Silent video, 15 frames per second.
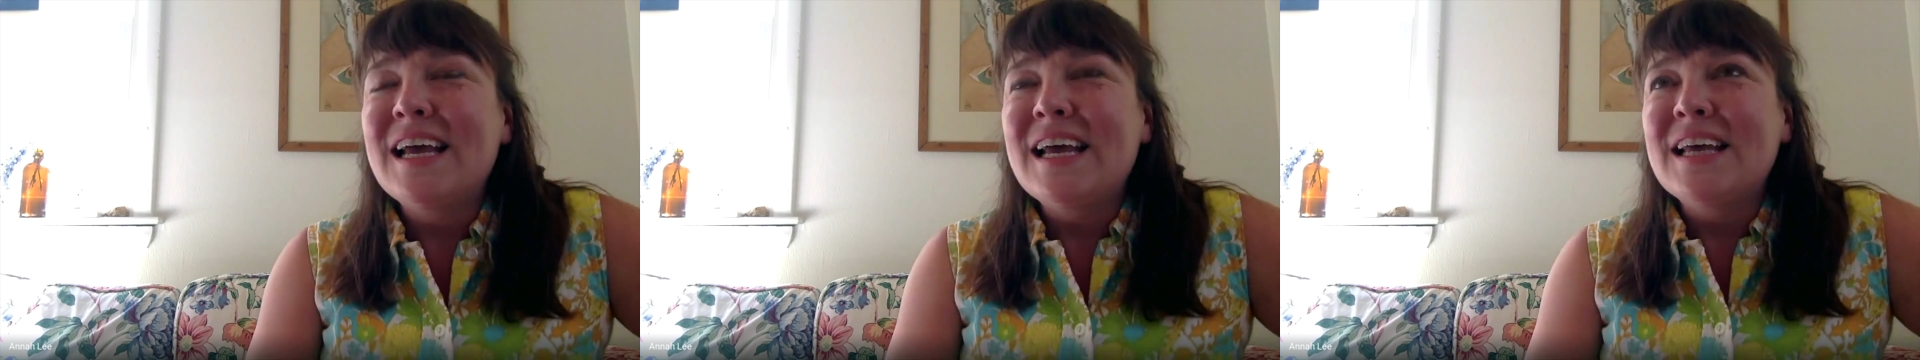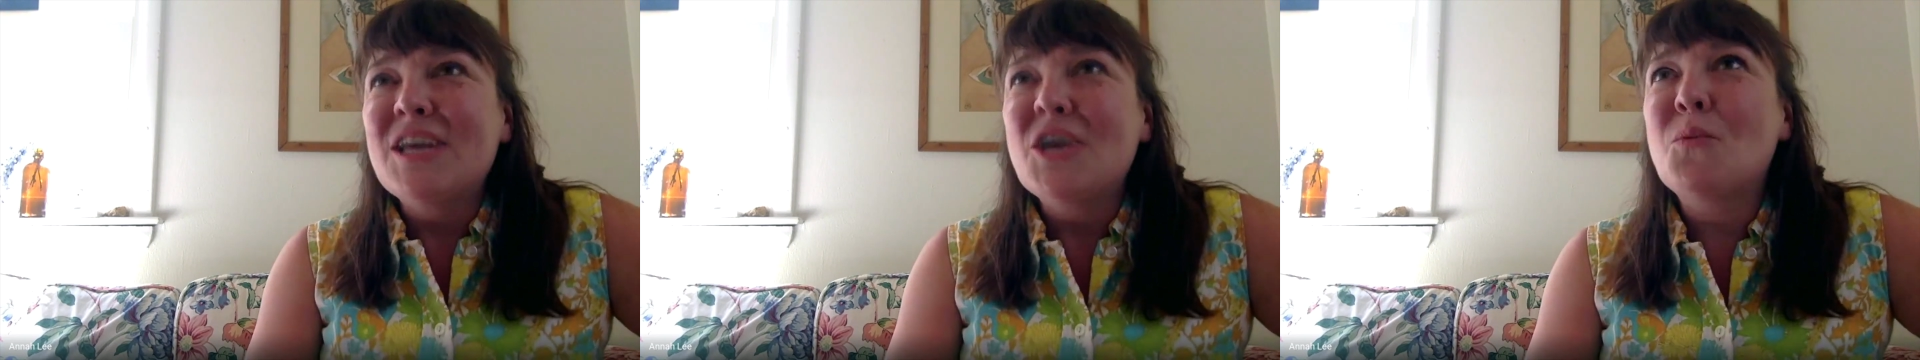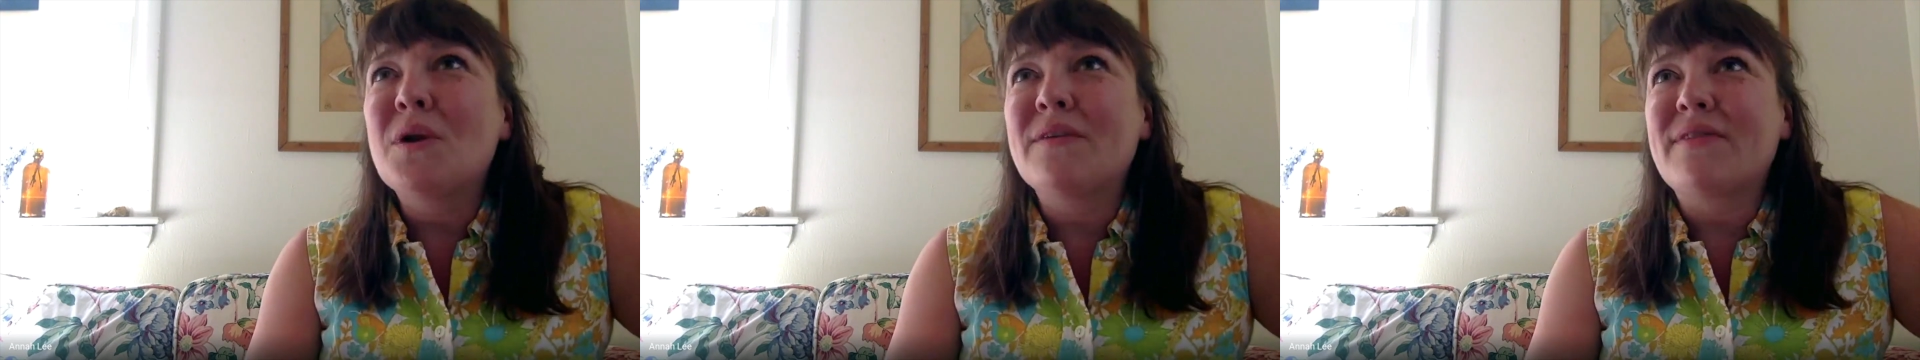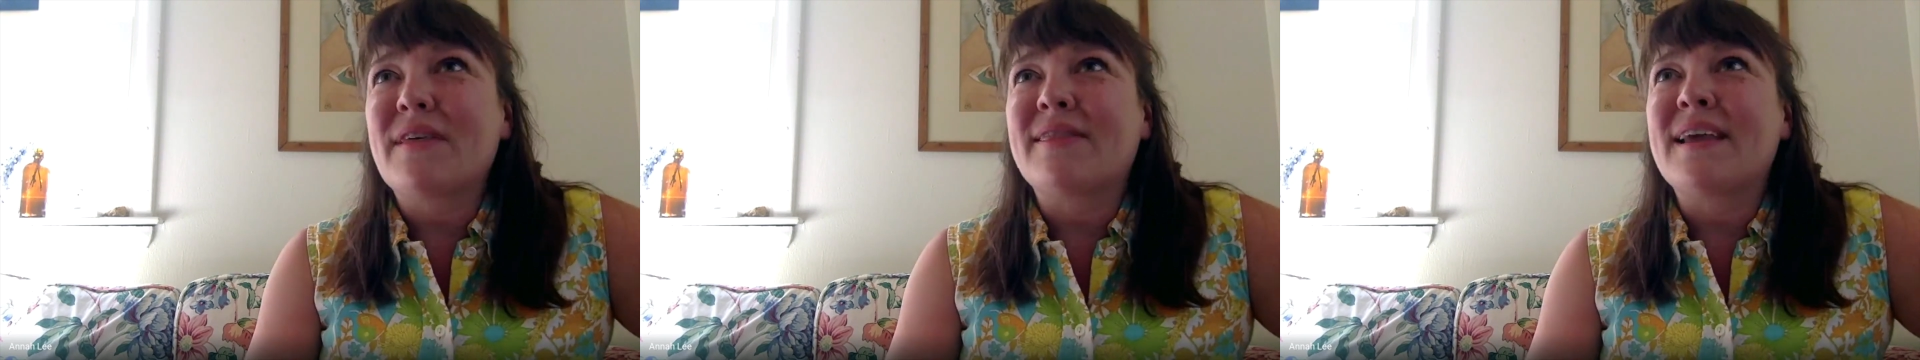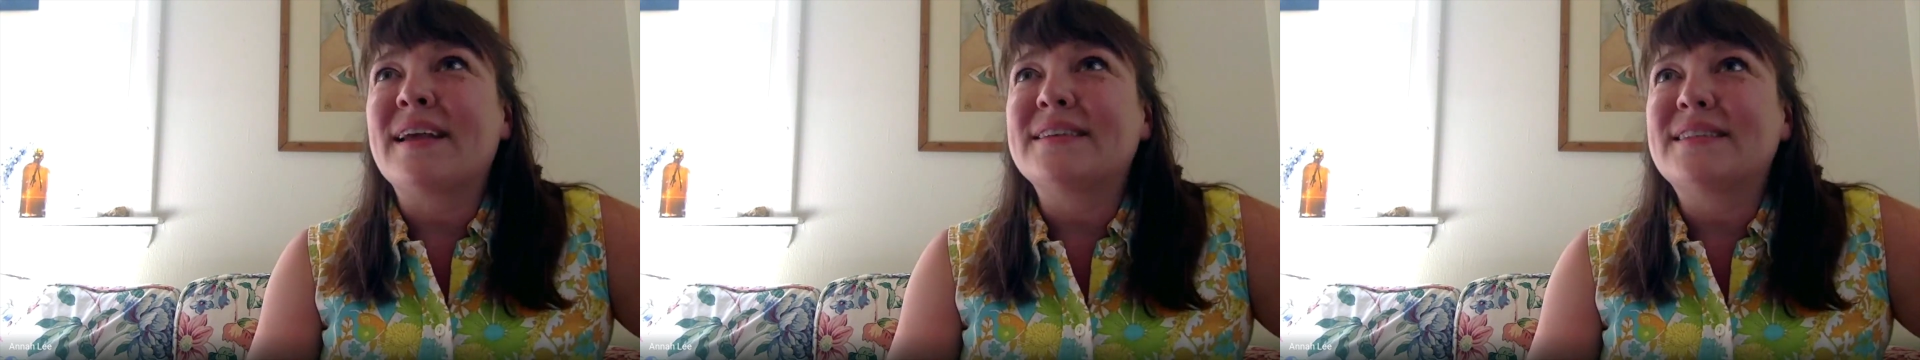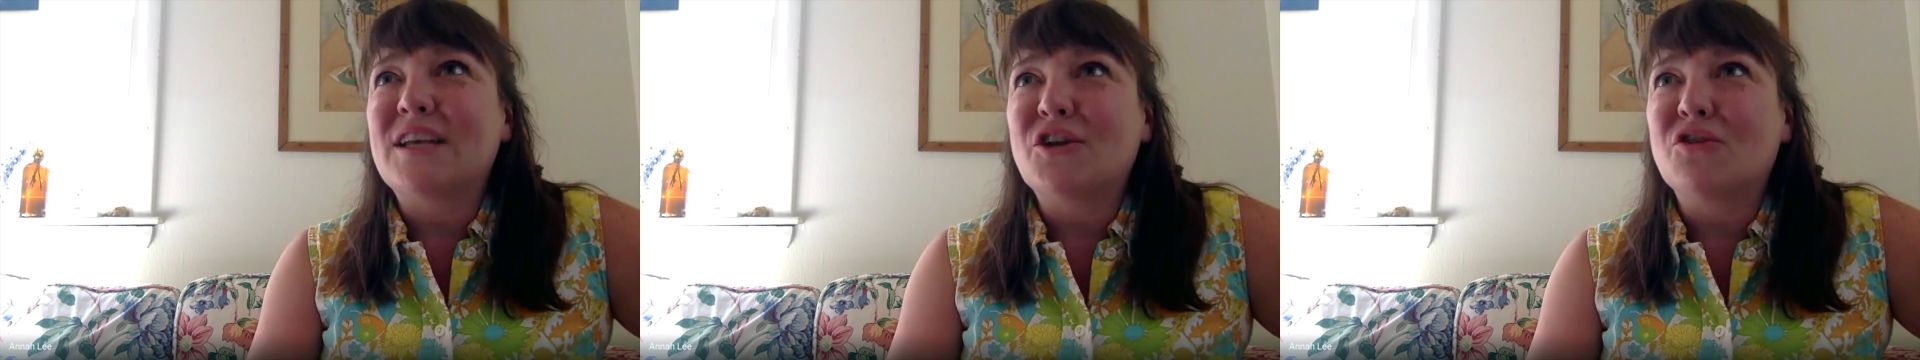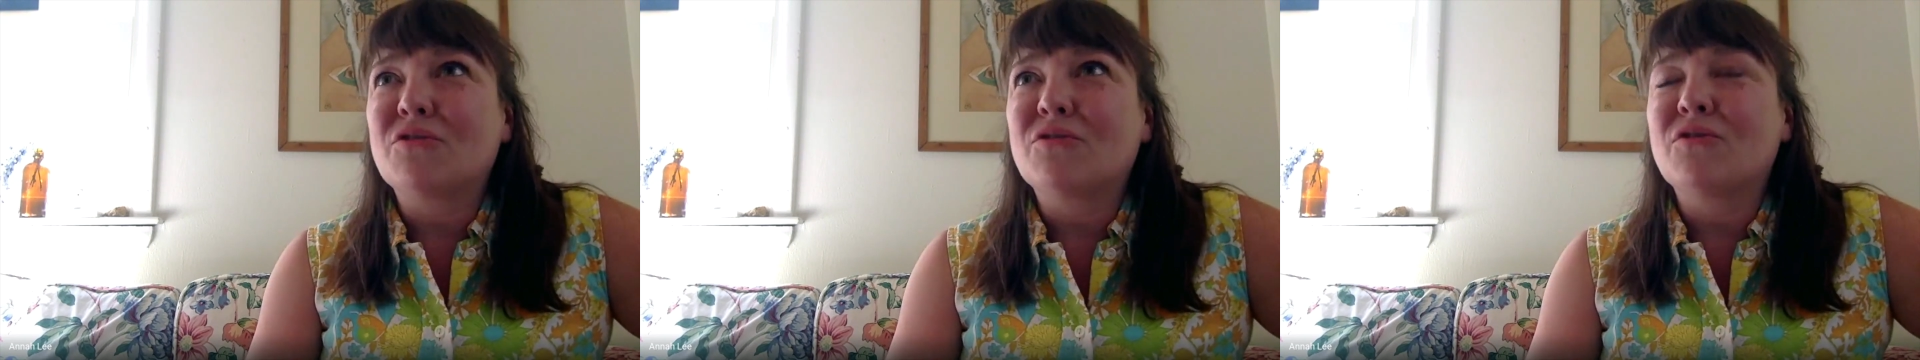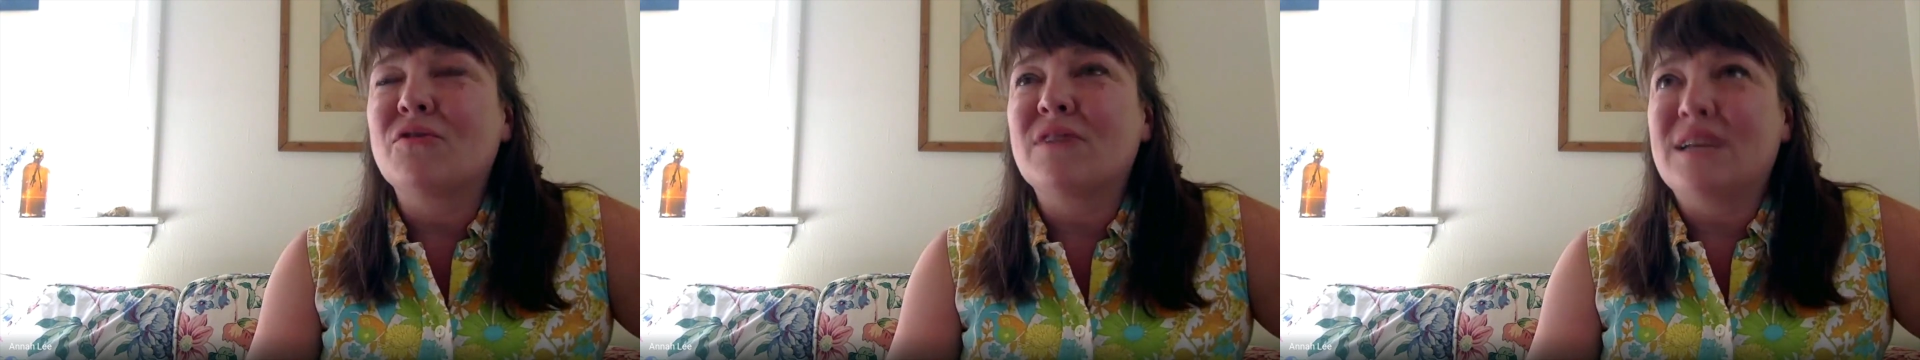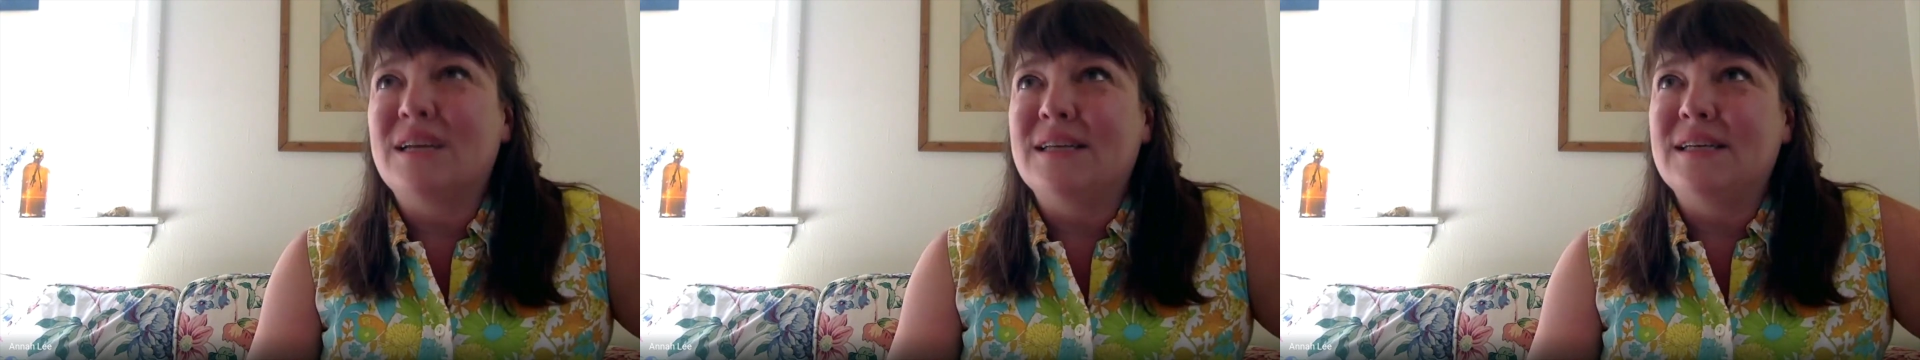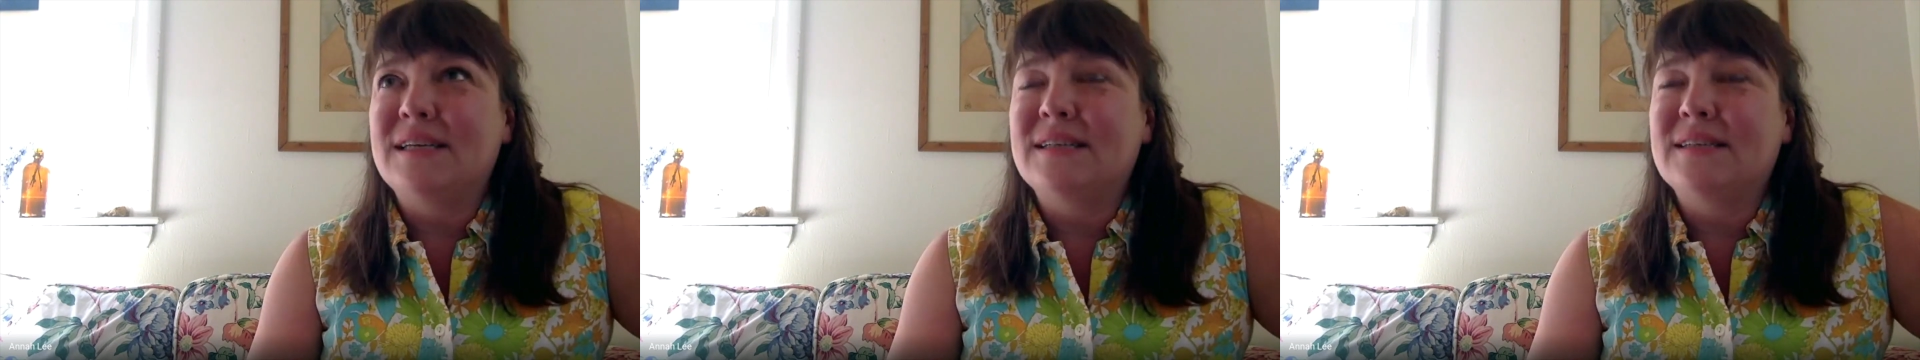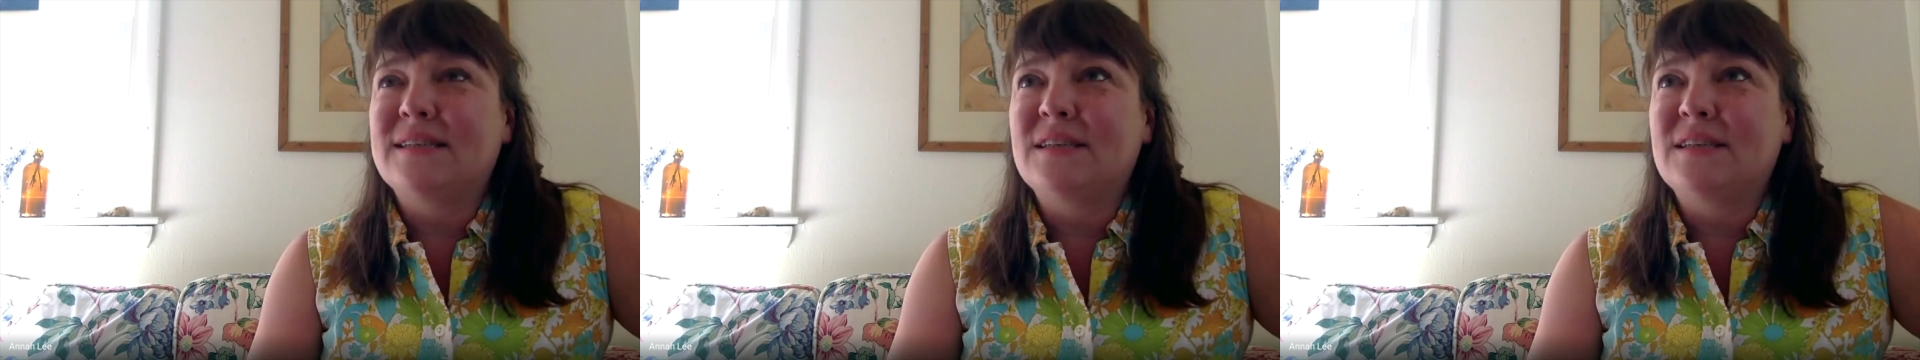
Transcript: one of the things that you're learning is